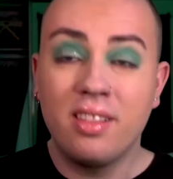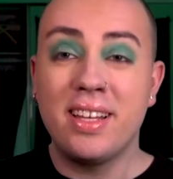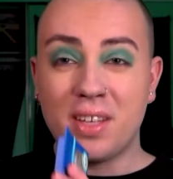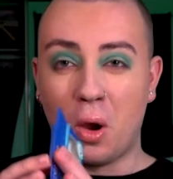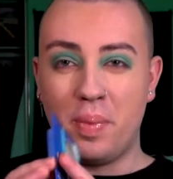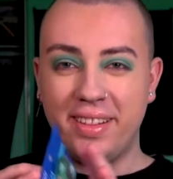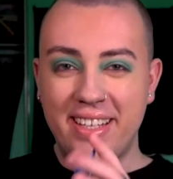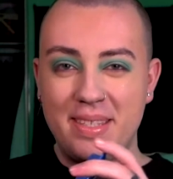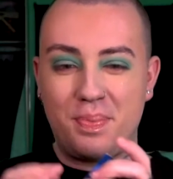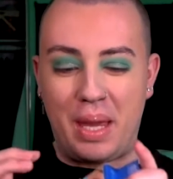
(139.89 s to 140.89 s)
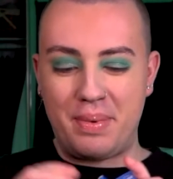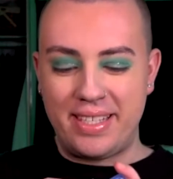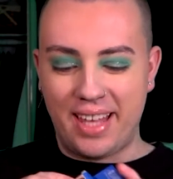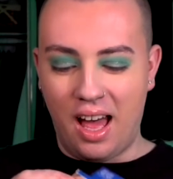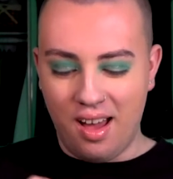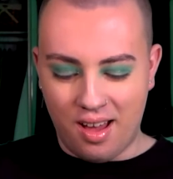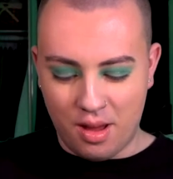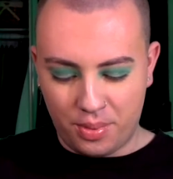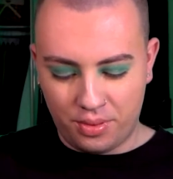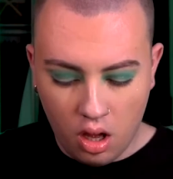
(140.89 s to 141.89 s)
Let's open these babies
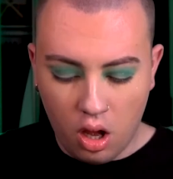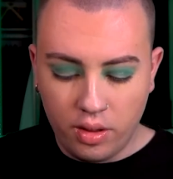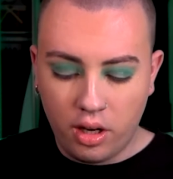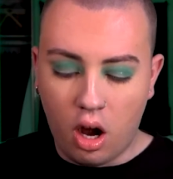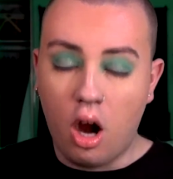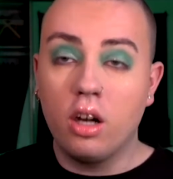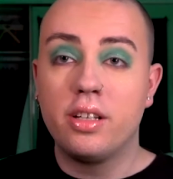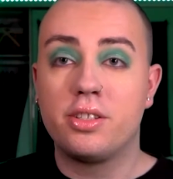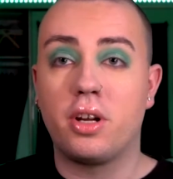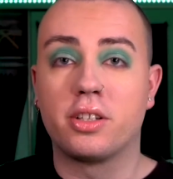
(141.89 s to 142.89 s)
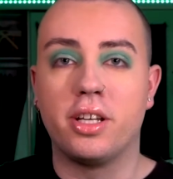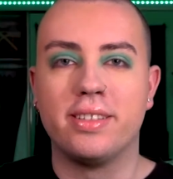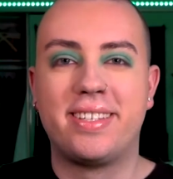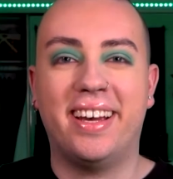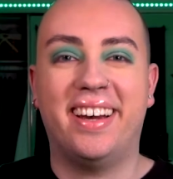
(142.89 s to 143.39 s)
up. Oh, there are instructions.